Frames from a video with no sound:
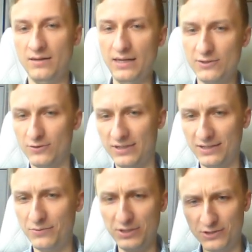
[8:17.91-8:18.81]
Actually,
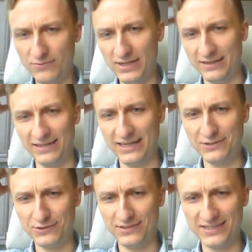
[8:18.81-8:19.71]
queen g1. The
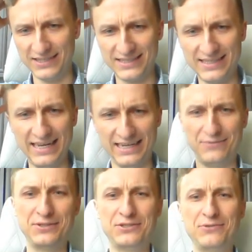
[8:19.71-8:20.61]
engine is saying
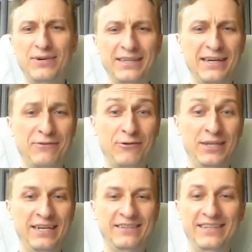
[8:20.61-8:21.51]
queen g1,
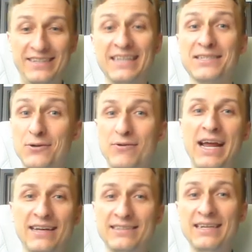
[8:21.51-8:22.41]
ironically. That's
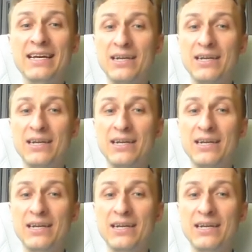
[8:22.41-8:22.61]
correct.